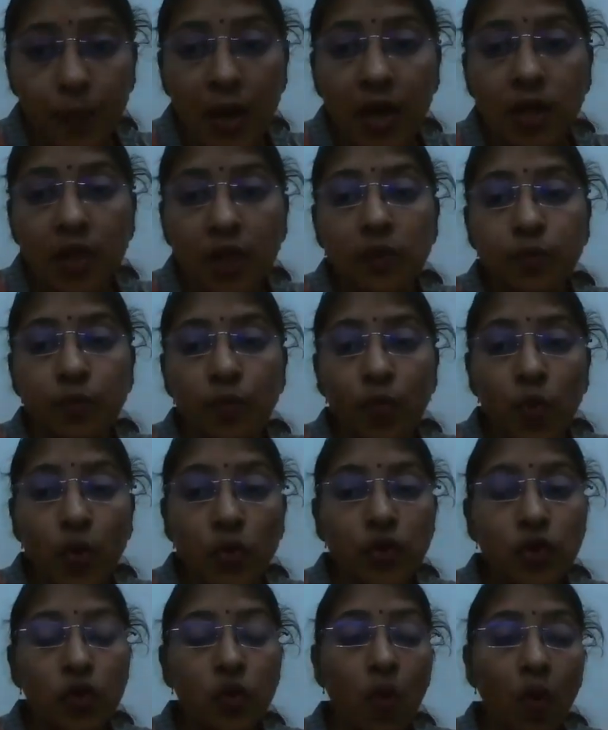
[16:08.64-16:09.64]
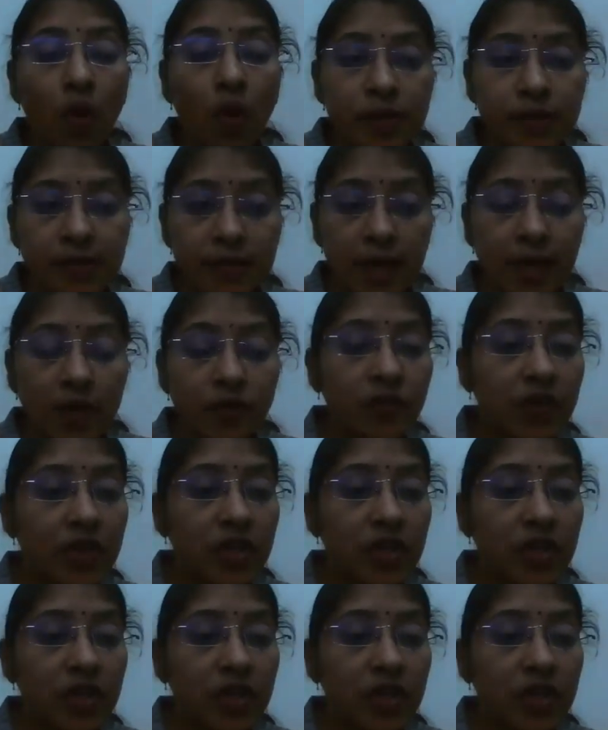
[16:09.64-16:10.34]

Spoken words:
Pain is most constant